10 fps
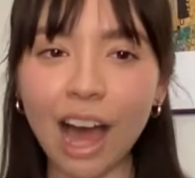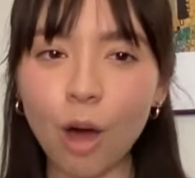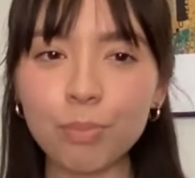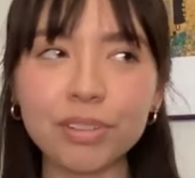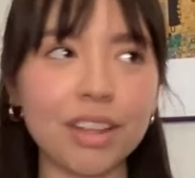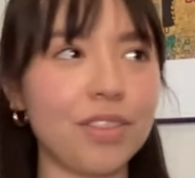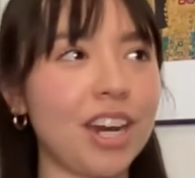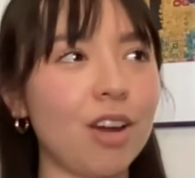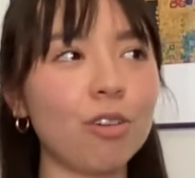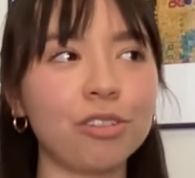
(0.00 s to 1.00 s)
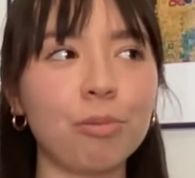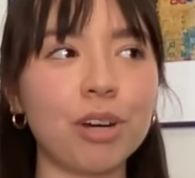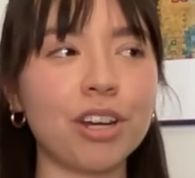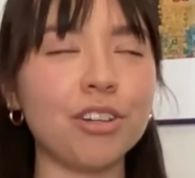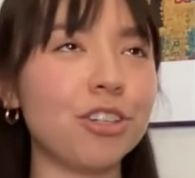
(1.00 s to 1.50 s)
Alps, and then I also
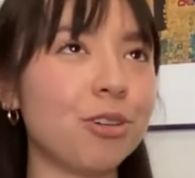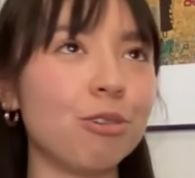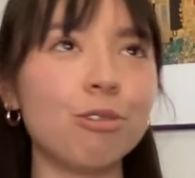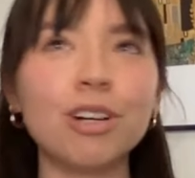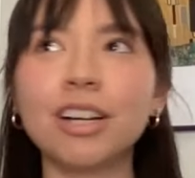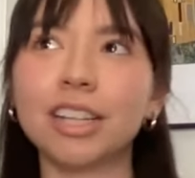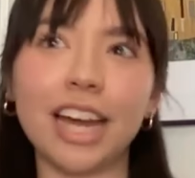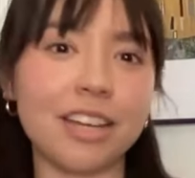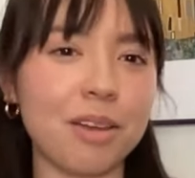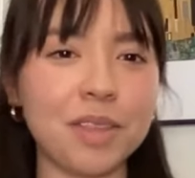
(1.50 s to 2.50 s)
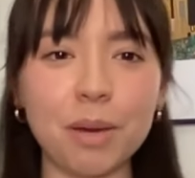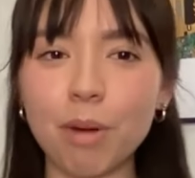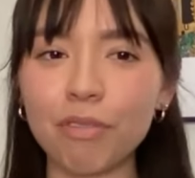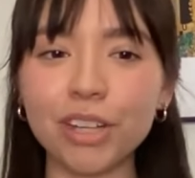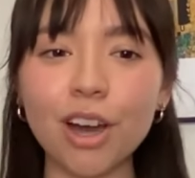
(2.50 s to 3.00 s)
wanna do the
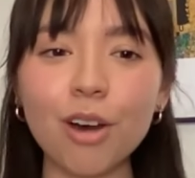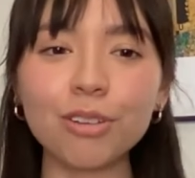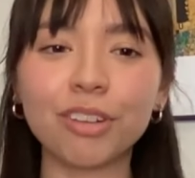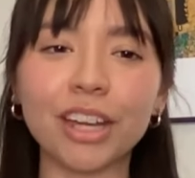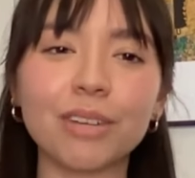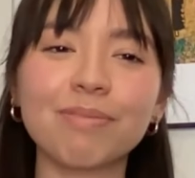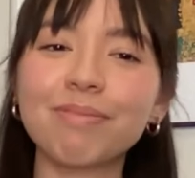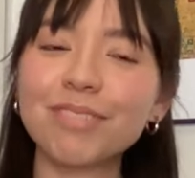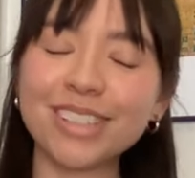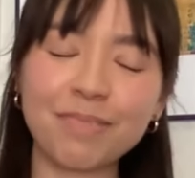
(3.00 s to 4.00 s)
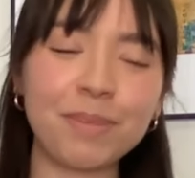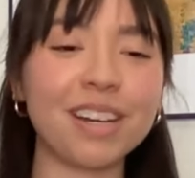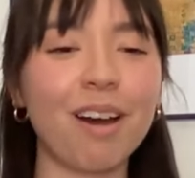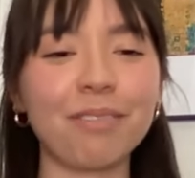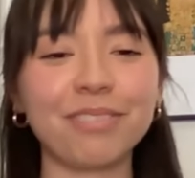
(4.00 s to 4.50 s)
Amalfi Coast, like, just be
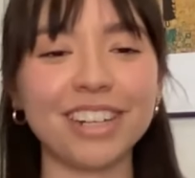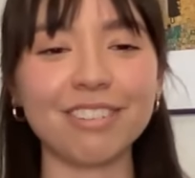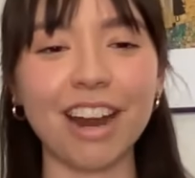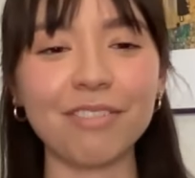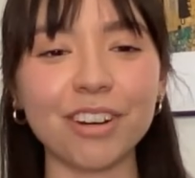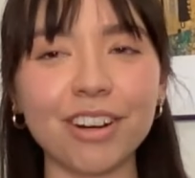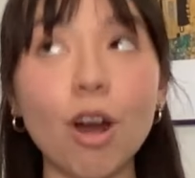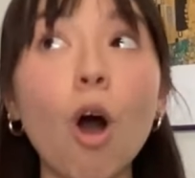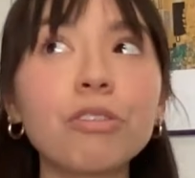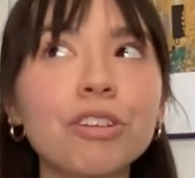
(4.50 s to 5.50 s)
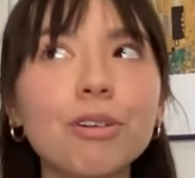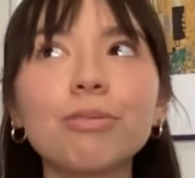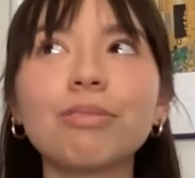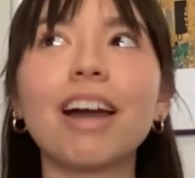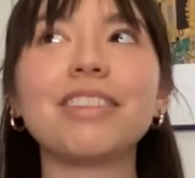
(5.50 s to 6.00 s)
a confident driver.
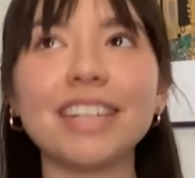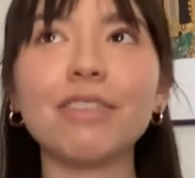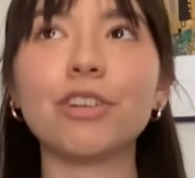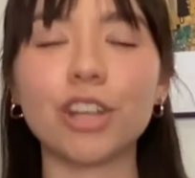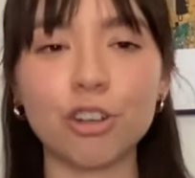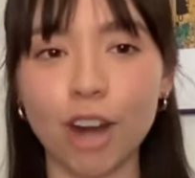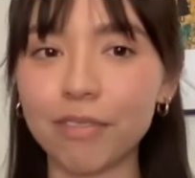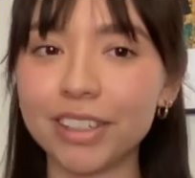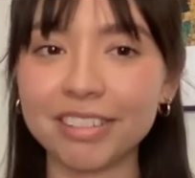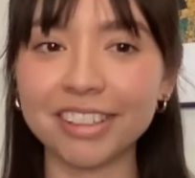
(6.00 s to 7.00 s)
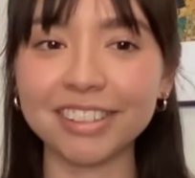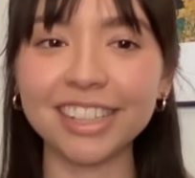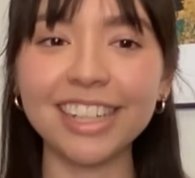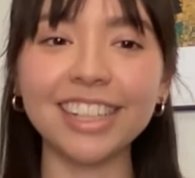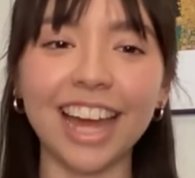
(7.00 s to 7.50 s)
Also, I think if you're gonna drive in
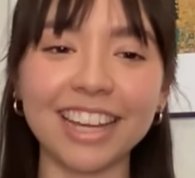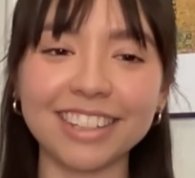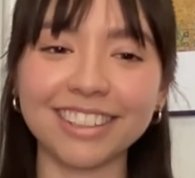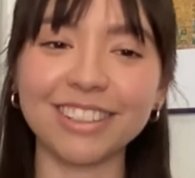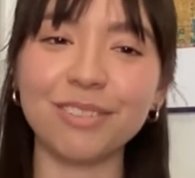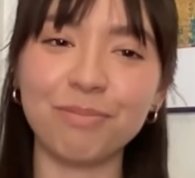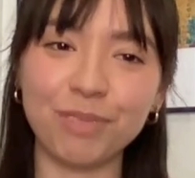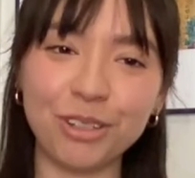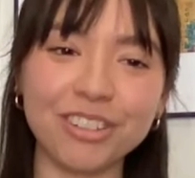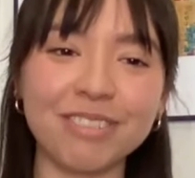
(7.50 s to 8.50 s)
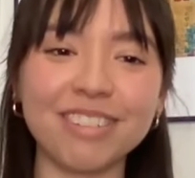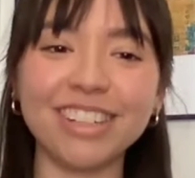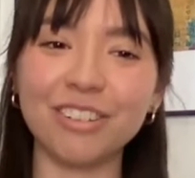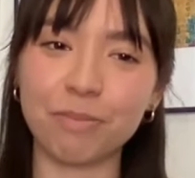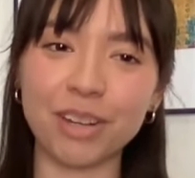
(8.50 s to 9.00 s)
Sicily, like, you should
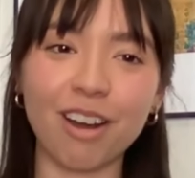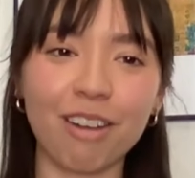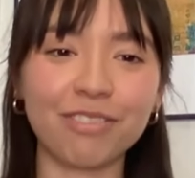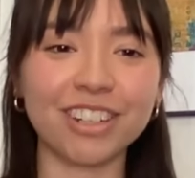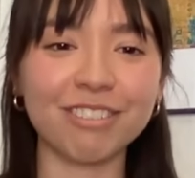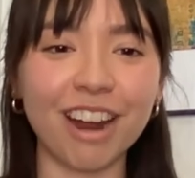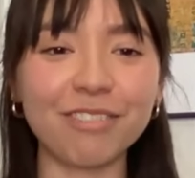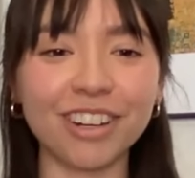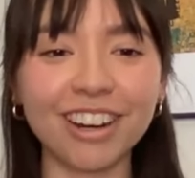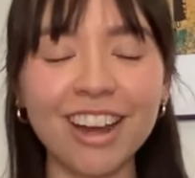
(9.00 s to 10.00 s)
be a confident driver.